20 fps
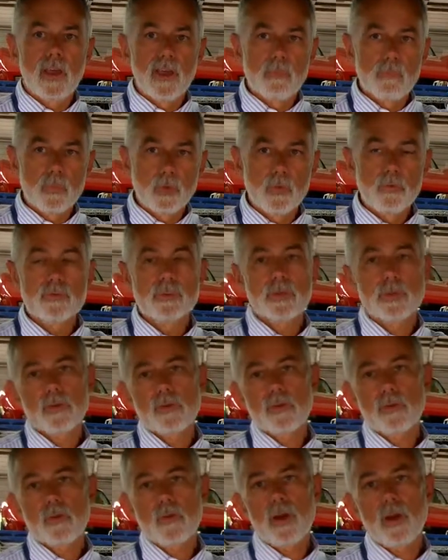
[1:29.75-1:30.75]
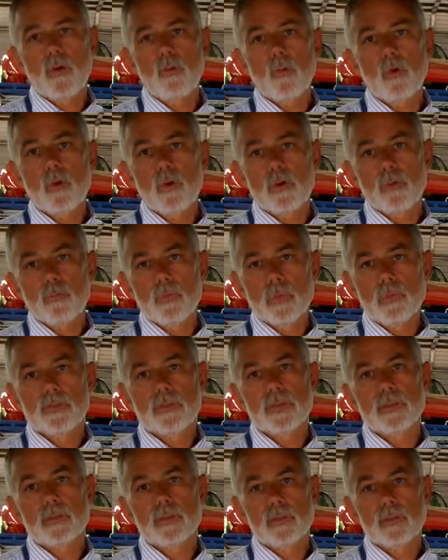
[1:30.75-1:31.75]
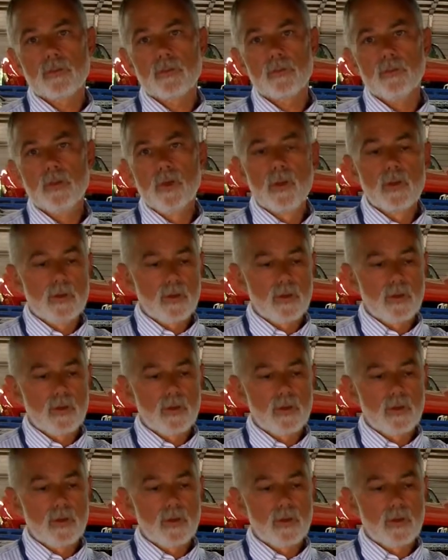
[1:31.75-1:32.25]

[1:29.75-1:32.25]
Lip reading: and moves into the groundwater, moves into